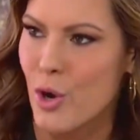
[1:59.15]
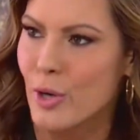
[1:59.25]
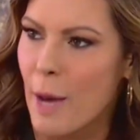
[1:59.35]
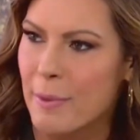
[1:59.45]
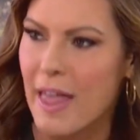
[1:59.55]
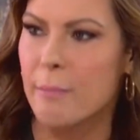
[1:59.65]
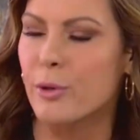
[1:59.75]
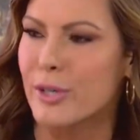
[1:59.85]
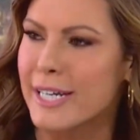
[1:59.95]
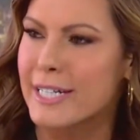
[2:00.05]
showed up in
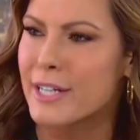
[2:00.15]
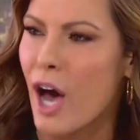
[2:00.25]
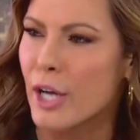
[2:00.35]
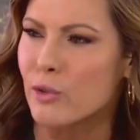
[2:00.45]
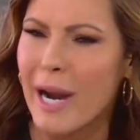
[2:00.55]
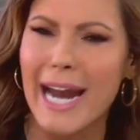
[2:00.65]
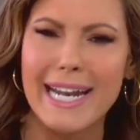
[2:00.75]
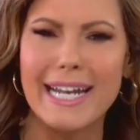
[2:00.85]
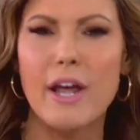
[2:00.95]
that pre-dawn raid,